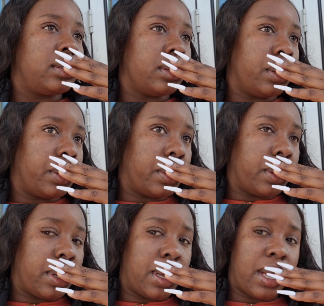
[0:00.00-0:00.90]
so
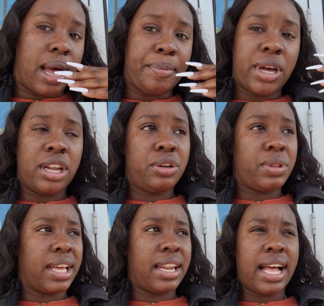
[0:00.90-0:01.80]
i'm gonna do
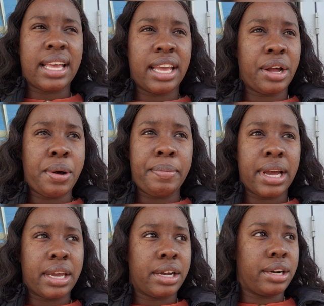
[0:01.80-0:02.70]
that i can come
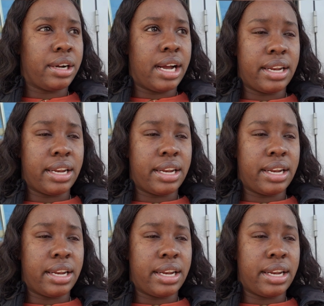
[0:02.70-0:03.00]
back here